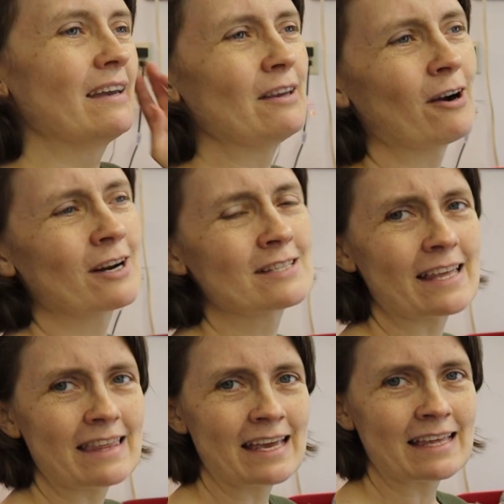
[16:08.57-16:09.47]
yarns I
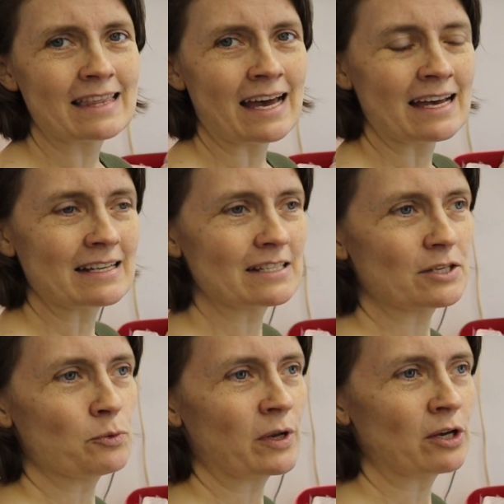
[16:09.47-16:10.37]
think that
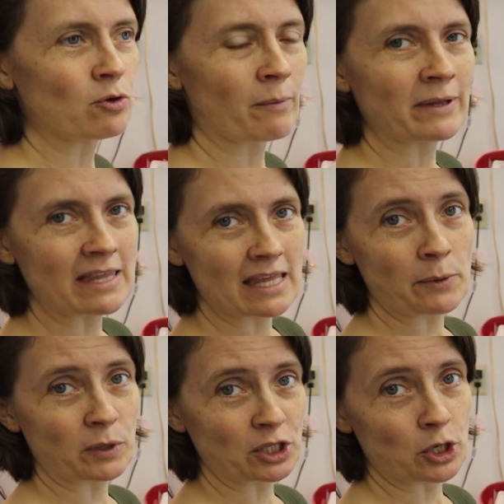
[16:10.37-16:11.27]
you wouldn't normally
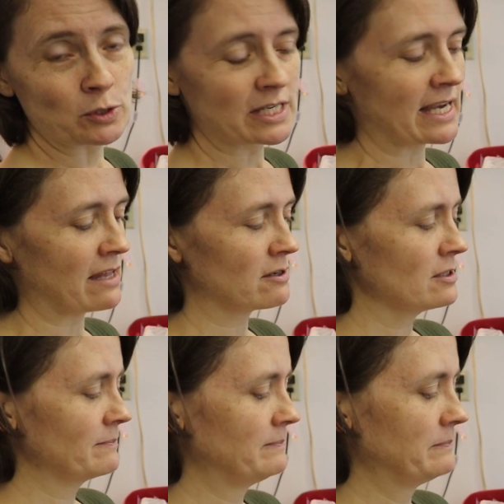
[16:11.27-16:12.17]
think would go together.